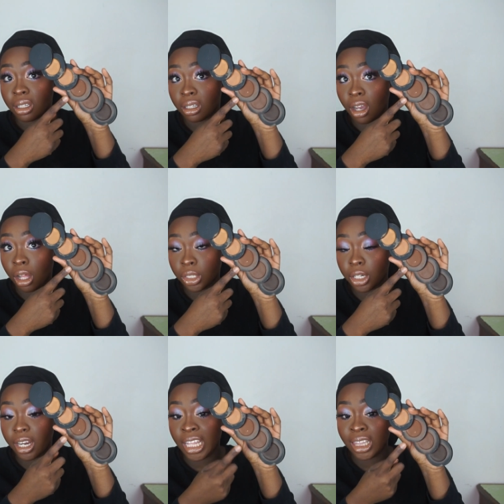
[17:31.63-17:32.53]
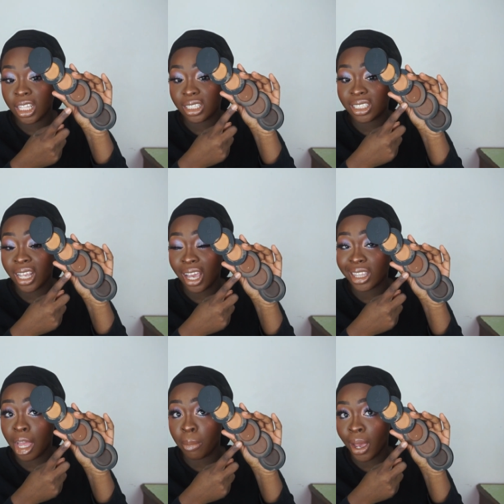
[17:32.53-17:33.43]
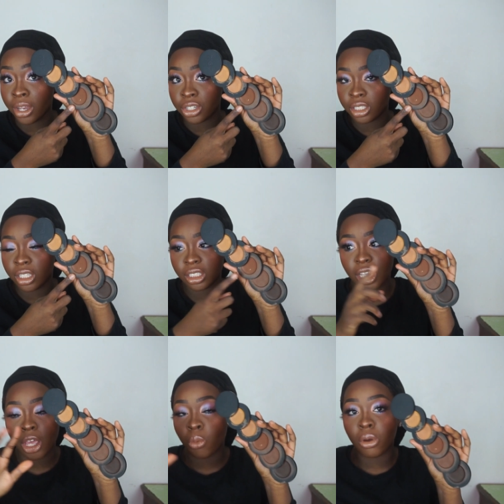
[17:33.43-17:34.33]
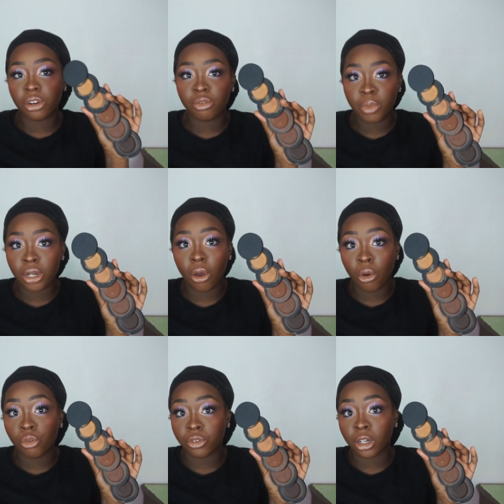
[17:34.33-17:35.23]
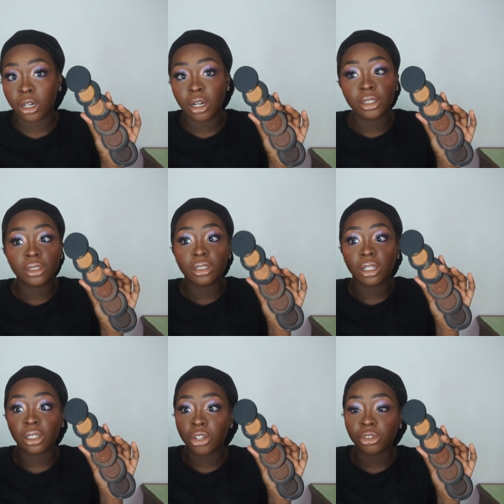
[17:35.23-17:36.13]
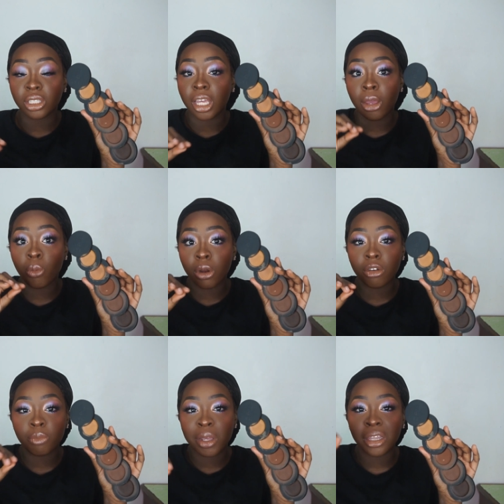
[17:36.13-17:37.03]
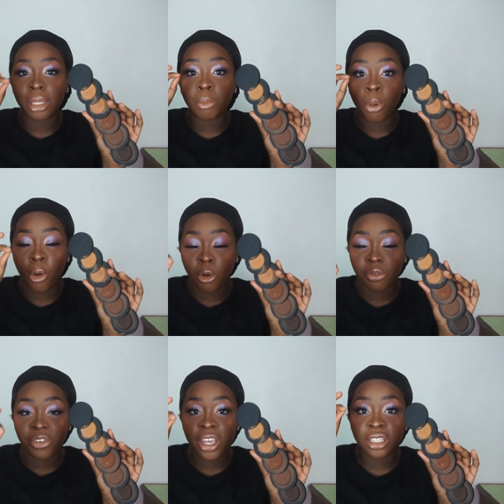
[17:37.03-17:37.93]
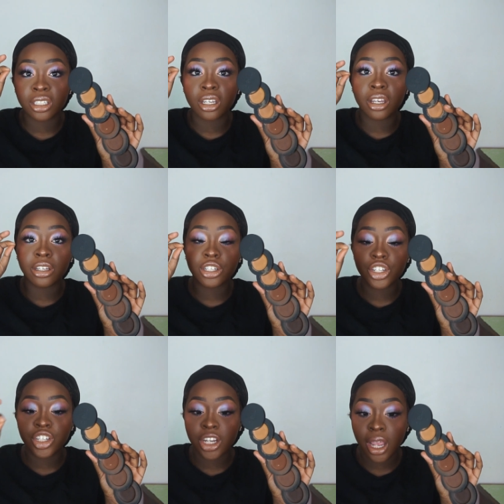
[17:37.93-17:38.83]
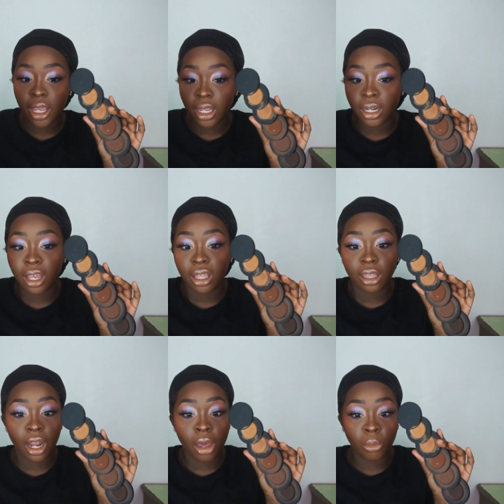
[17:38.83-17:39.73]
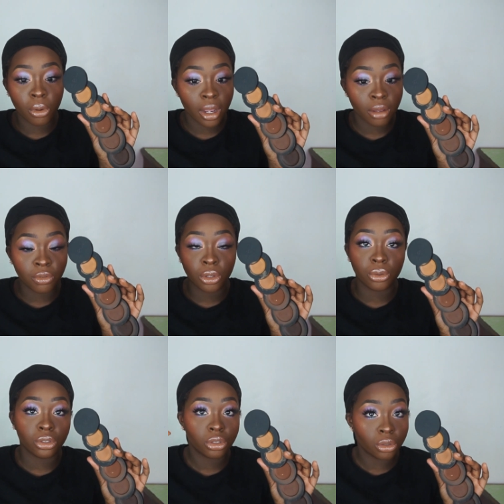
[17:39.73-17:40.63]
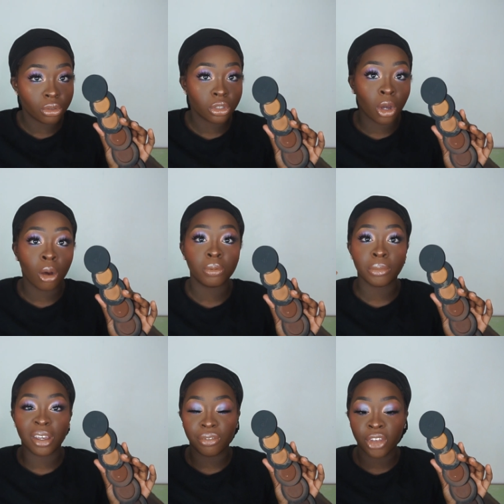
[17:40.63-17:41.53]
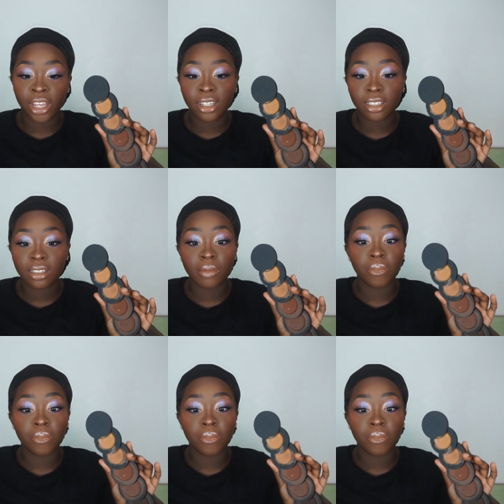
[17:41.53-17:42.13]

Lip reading: color in this stack that matches this, it would have been over. Literally, it would have been the perfect shade that I would have used to sculpt my face